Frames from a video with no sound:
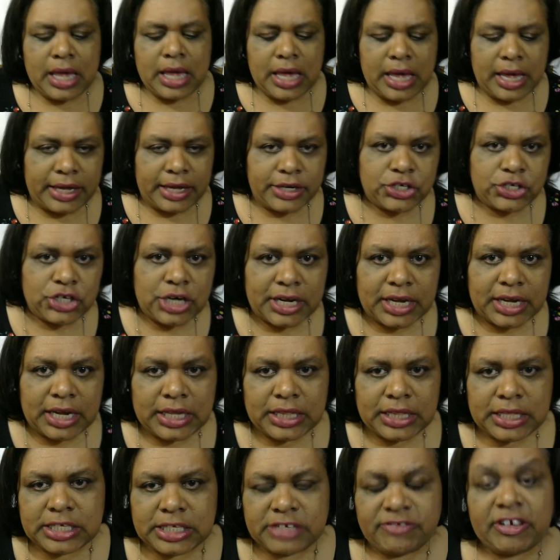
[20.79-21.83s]
and
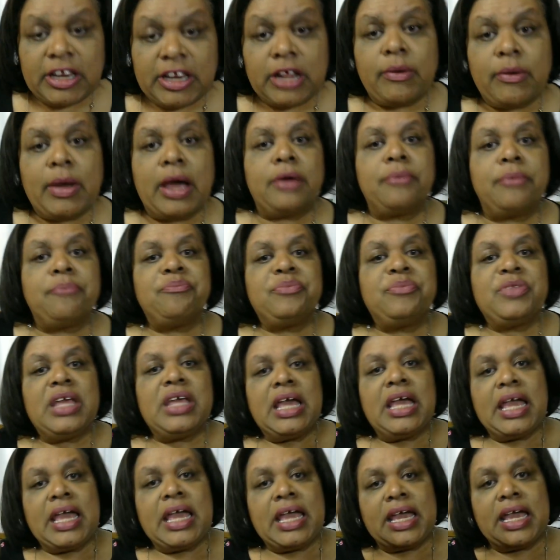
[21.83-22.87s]
checking this video out.
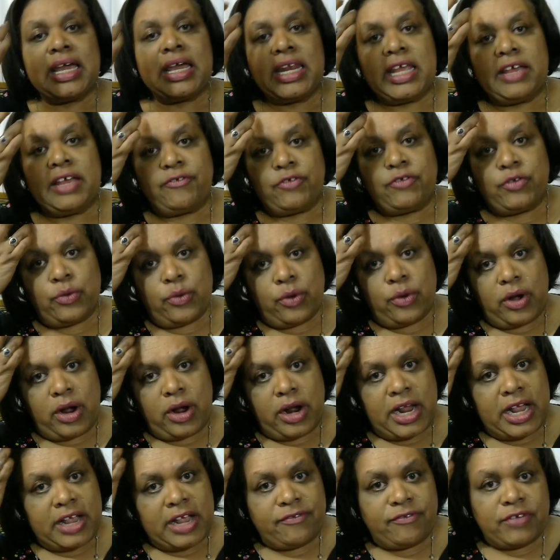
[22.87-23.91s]
And if you are
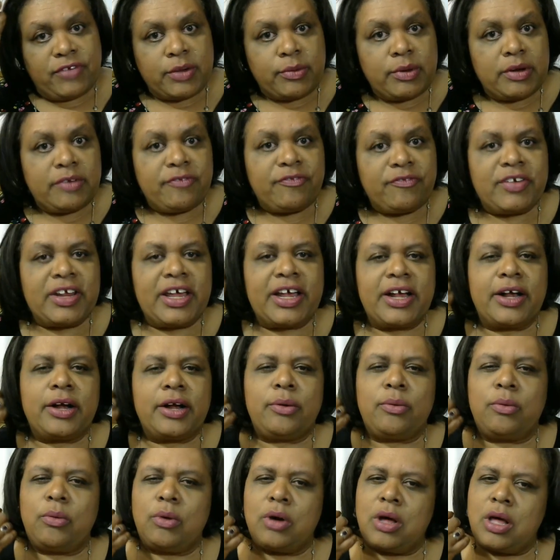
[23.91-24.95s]
a frequent flyer,
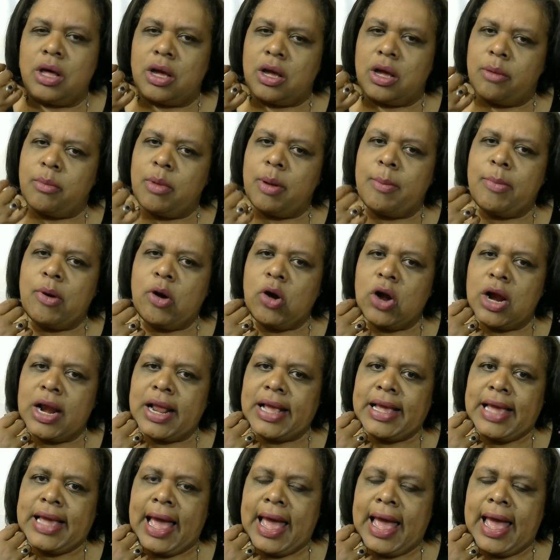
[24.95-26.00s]
welcome aboard
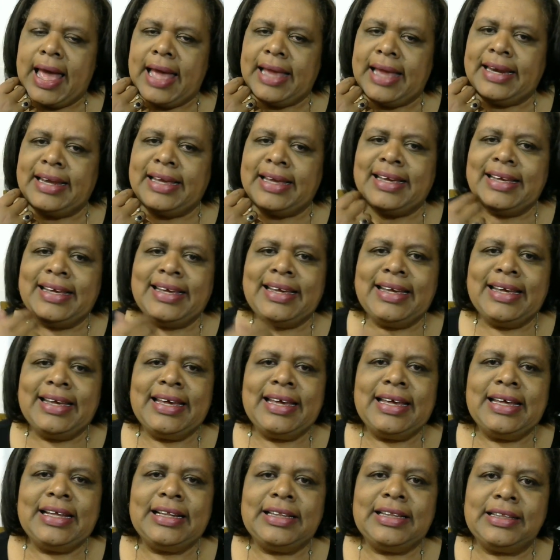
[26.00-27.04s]
again.
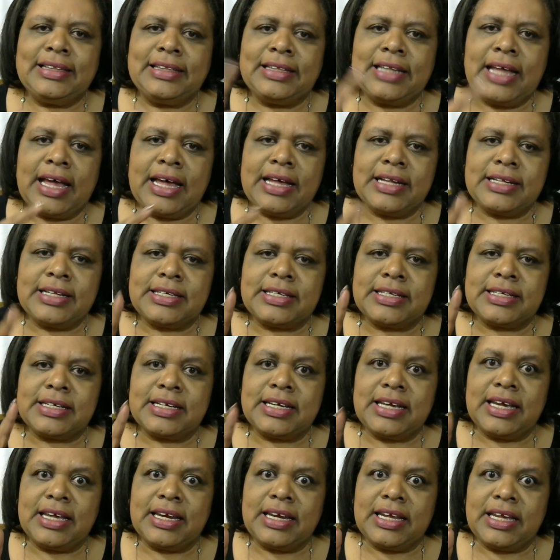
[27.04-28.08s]
Let's
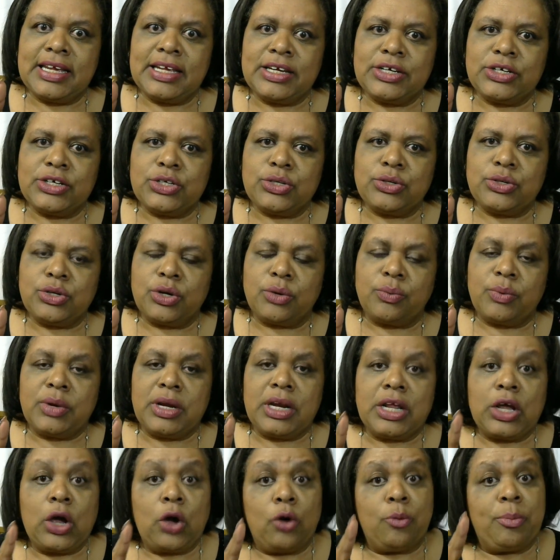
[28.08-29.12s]
get into your
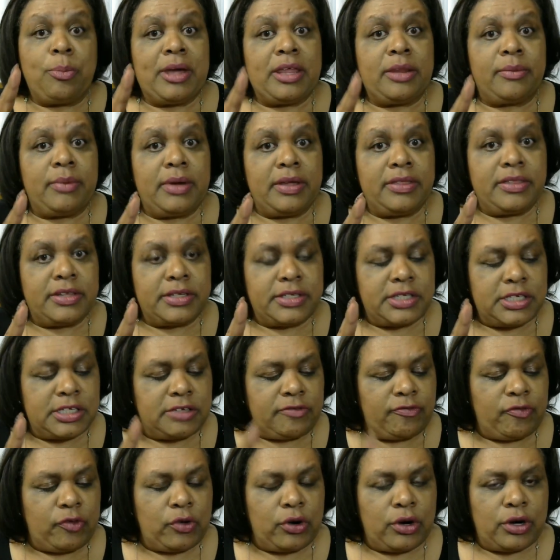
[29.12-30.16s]
reading. Oh, by the way, this is
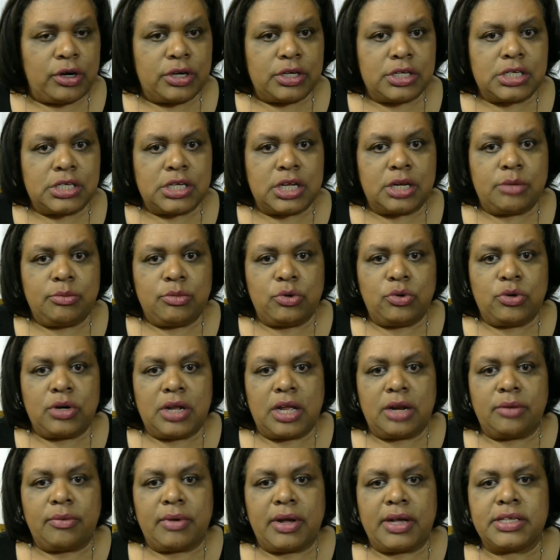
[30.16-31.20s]
for Sun, Moon,
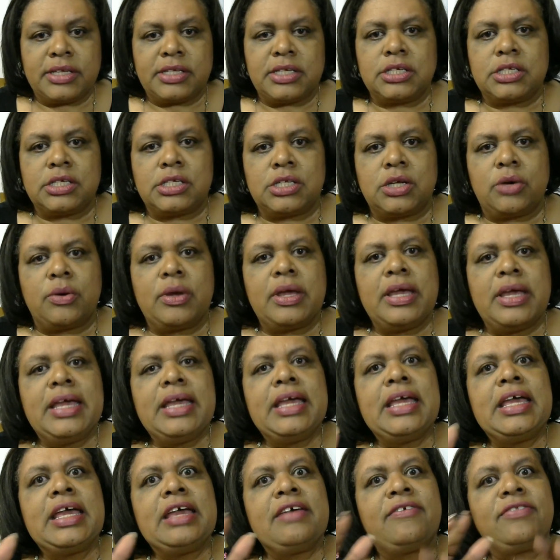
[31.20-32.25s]
and Rising, so
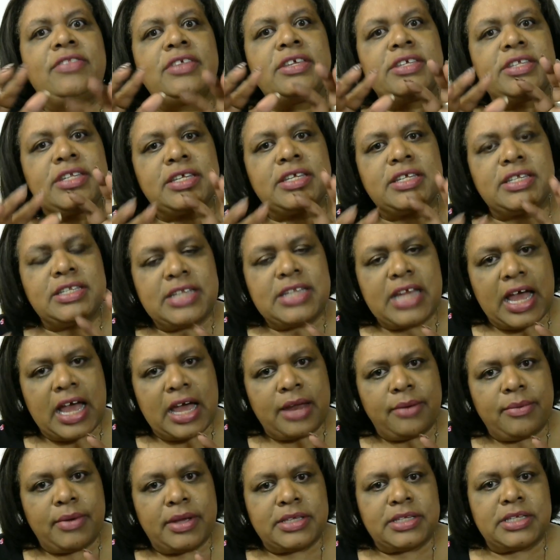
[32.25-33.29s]
if this does not
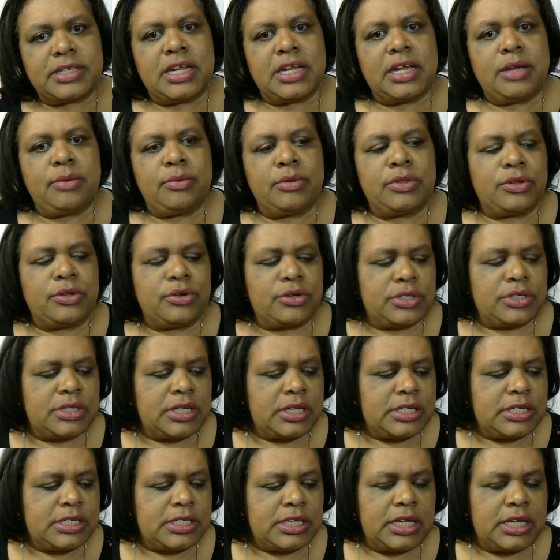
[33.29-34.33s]
resonate with your
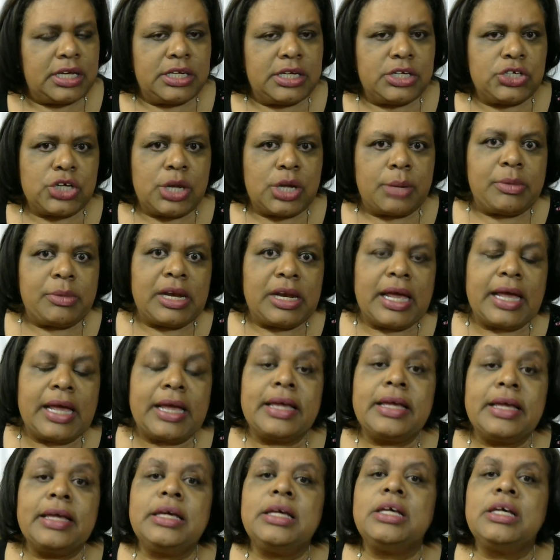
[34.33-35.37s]
sun sign in Gemini, Gemini,
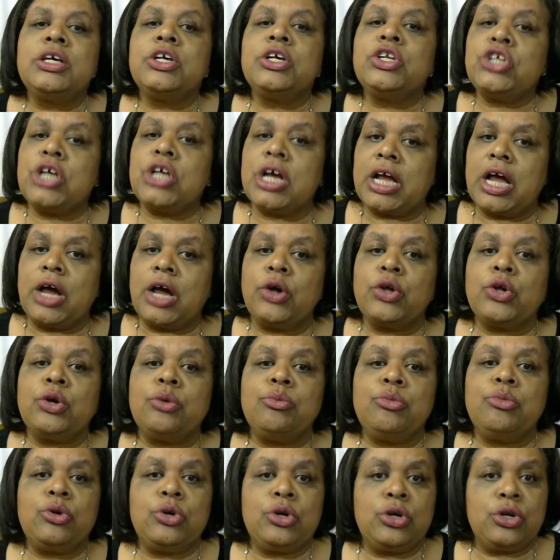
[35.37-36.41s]
Check out your
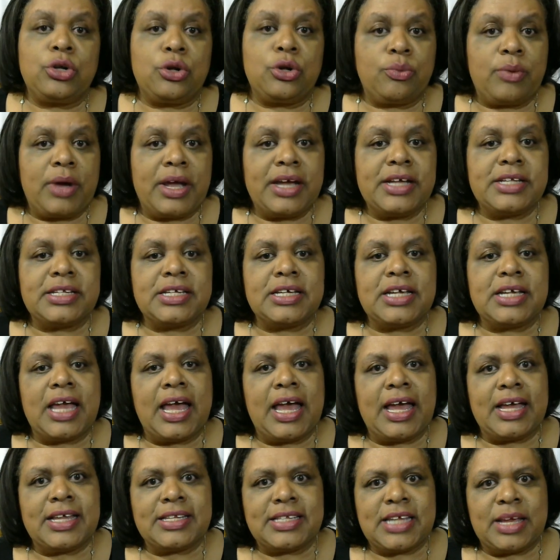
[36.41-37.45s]
moon and your rising
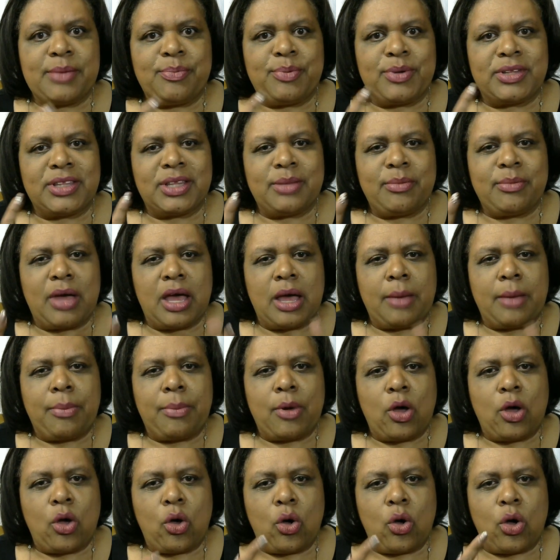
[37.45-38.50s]
as I put them up
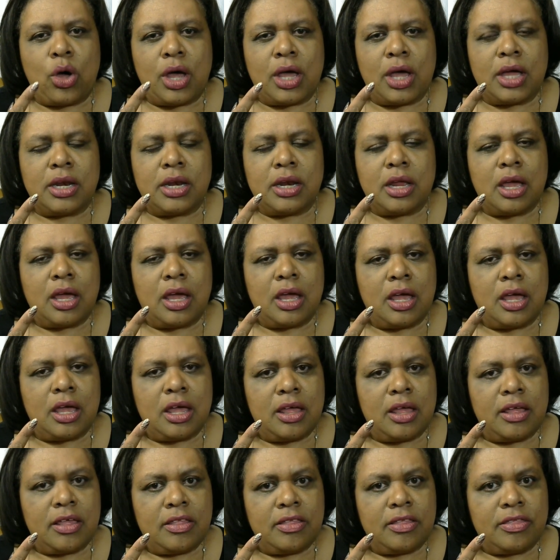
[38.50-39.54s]
on
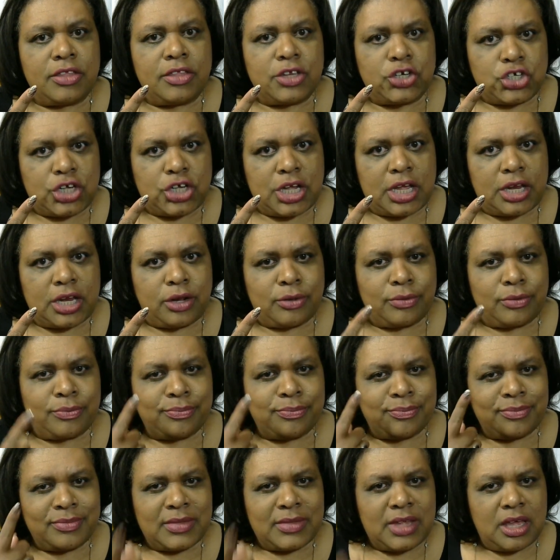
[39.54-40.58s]
the channel.
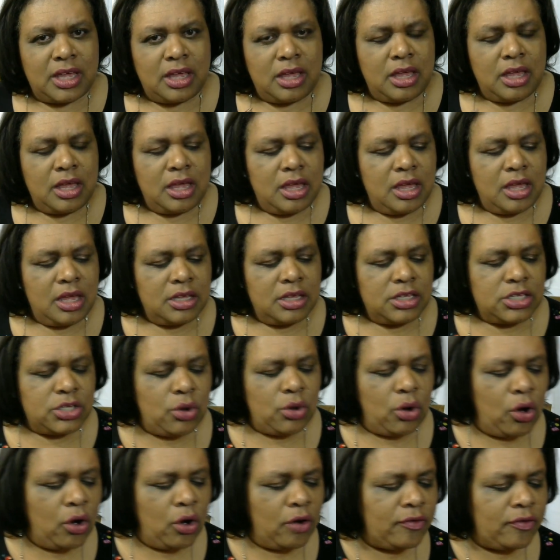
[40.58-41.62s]
So
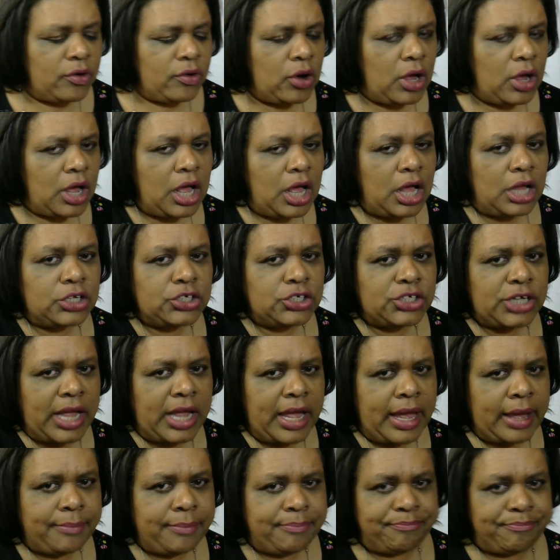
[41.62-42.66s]
overall,
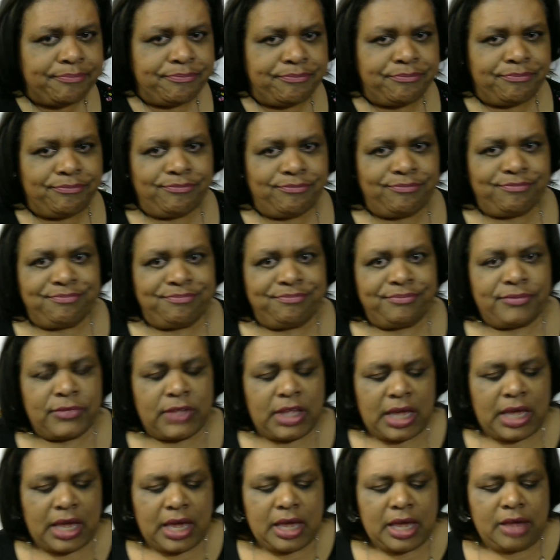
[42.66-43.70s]
Gem,
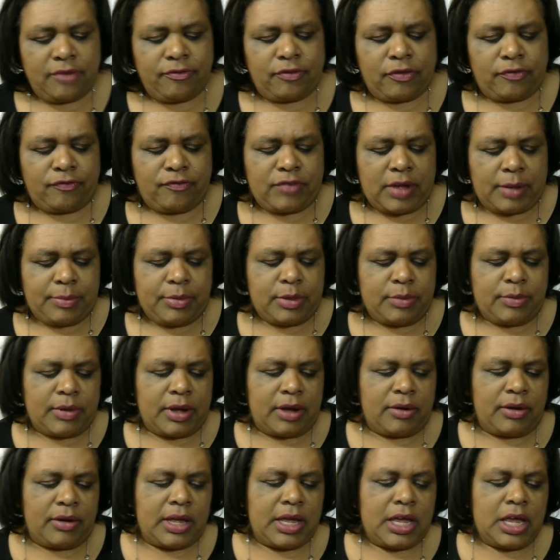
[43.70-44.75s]
okay, for
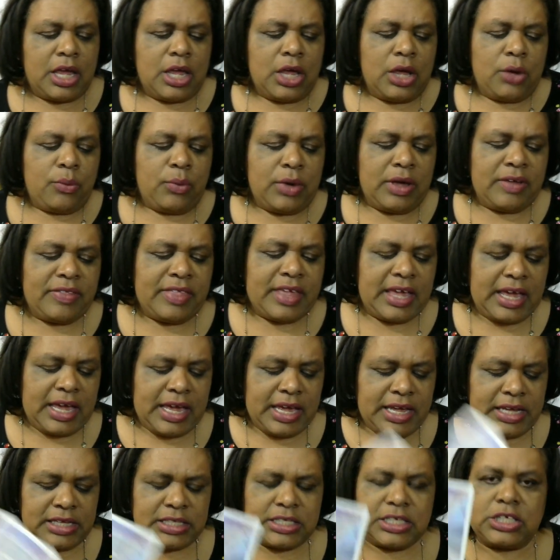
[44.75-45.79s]
February, we have the
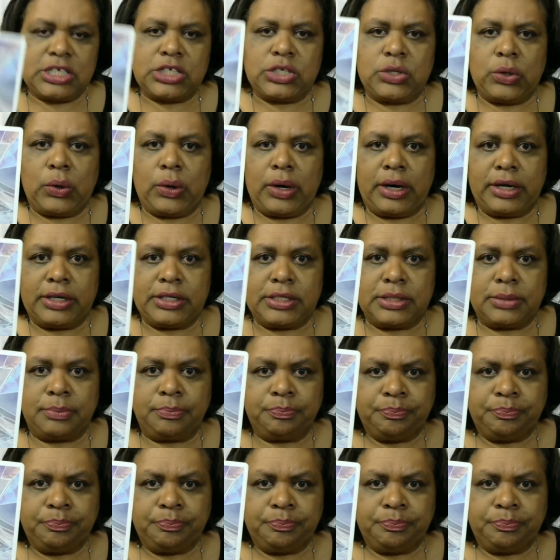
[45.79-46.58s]
Ace of Swords.